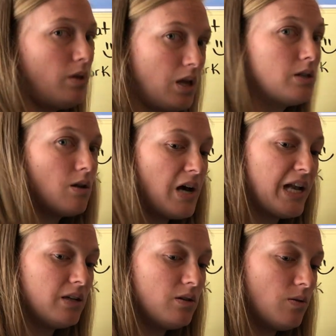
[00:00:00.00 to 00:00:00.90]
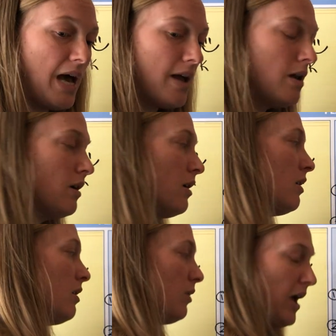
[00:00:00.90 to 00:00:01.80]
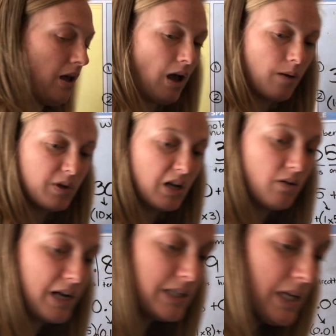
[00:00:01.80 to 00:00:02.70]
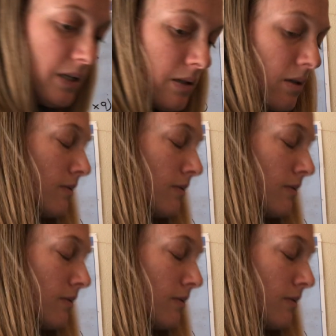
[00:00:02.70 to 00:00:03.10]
please go ahead and do that. Okay, I'm going to erase this.